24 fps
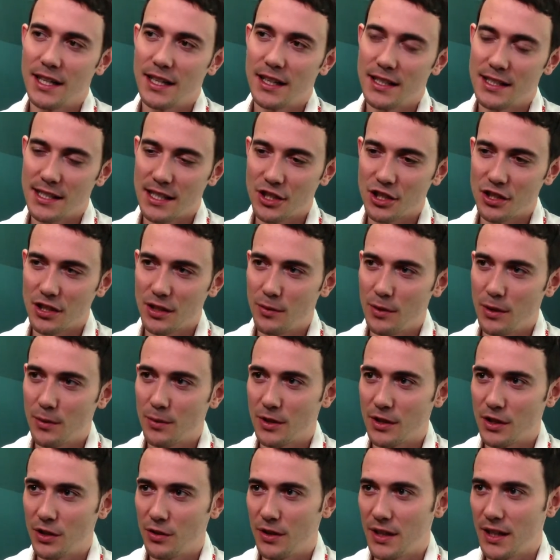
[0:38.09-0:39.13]
Essentially, what
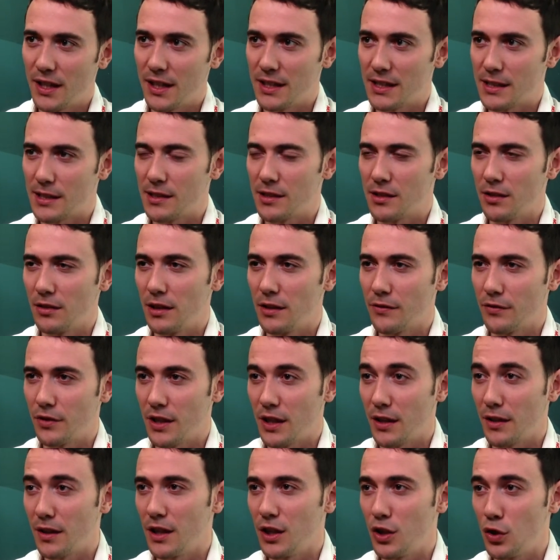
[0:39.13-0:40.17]
we're doing is
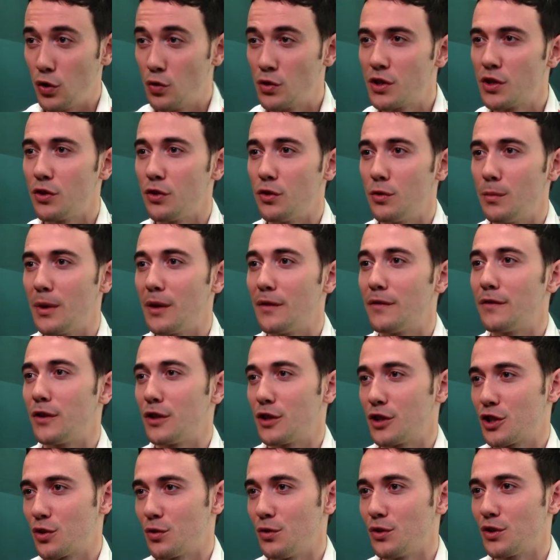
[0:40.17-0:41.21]
delivering the YouTube of
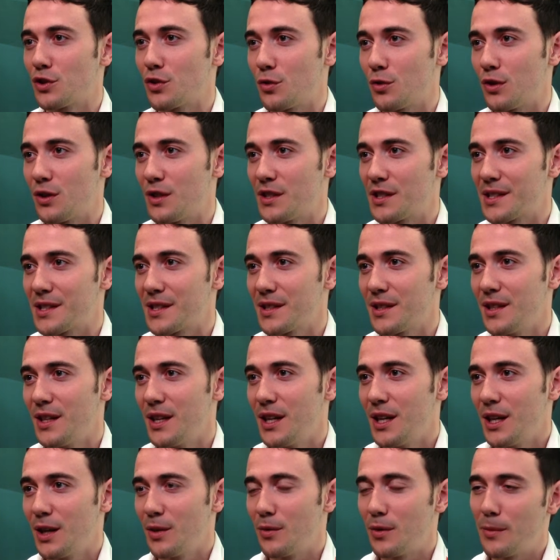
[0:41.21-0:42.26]
virtual tours.
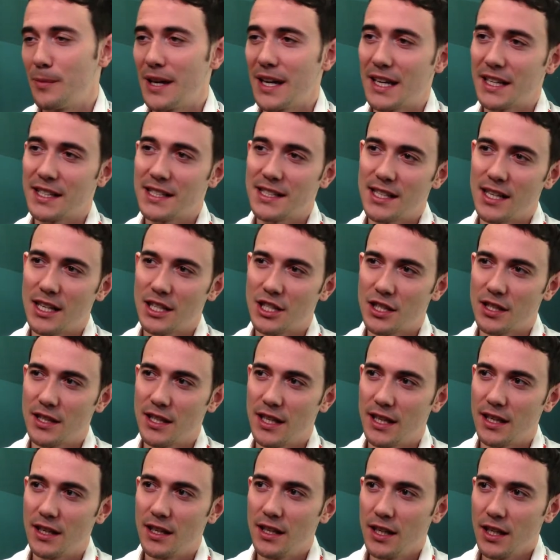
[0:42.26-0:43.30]
We make it such
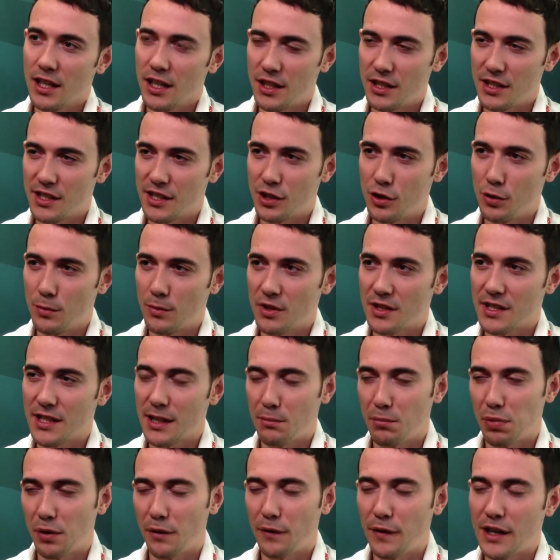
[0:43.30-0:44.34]
that consumers
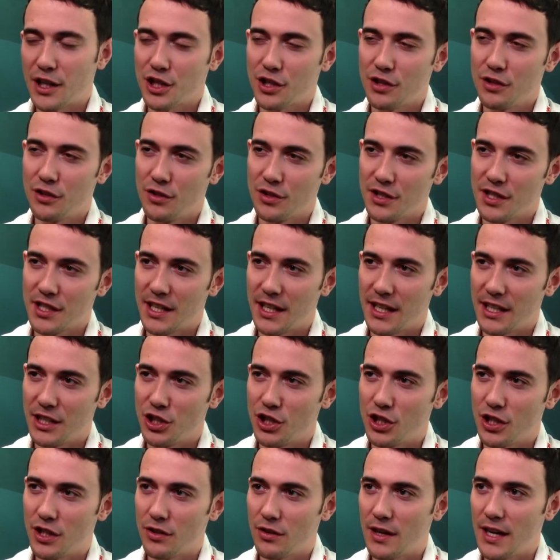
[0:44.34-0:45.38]
and professionals can
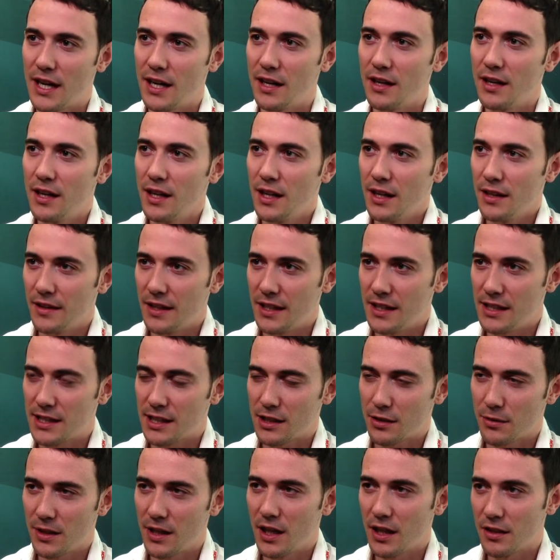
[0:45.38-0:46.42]
generate these
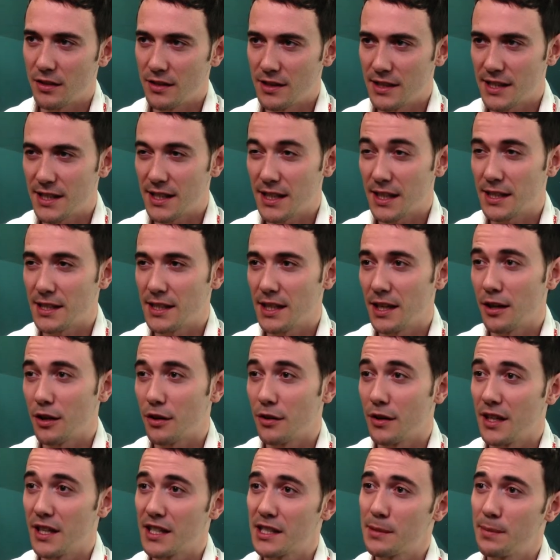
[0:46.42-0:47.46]
360
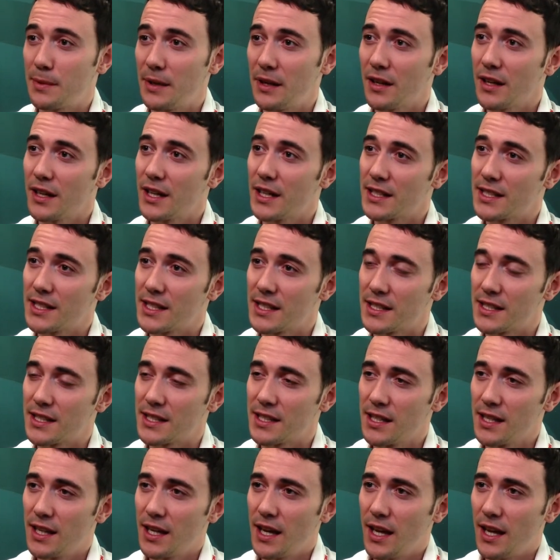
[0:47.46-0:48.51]
degree experiences
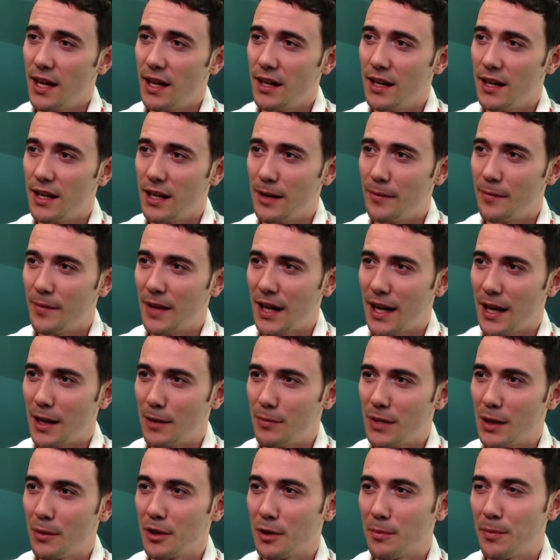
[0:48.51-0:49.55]
um, and
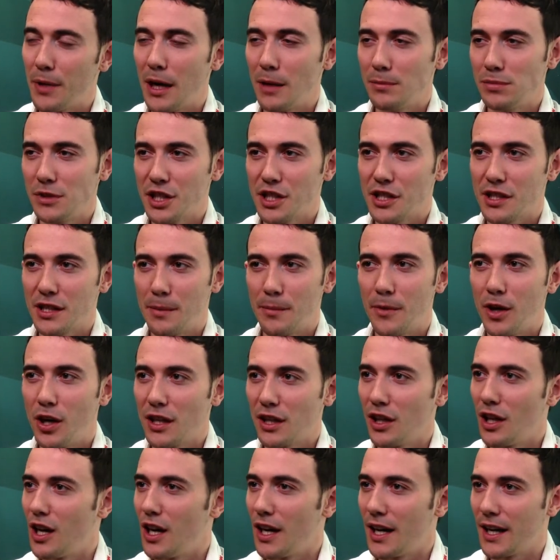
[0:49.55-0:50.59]
be able to publish them
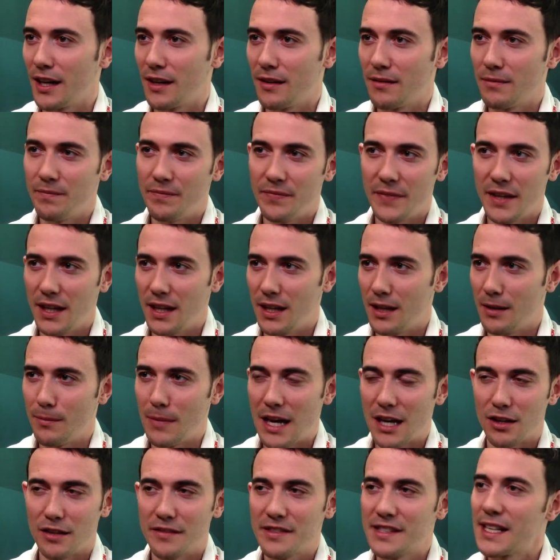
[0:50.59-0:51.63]
online in a
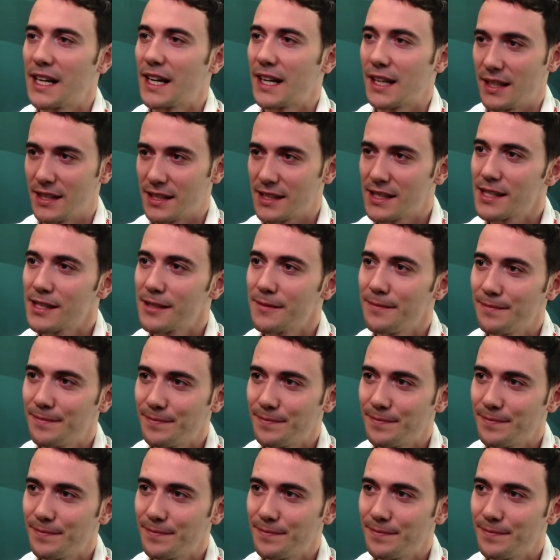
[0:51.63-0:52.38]
matter of seconds.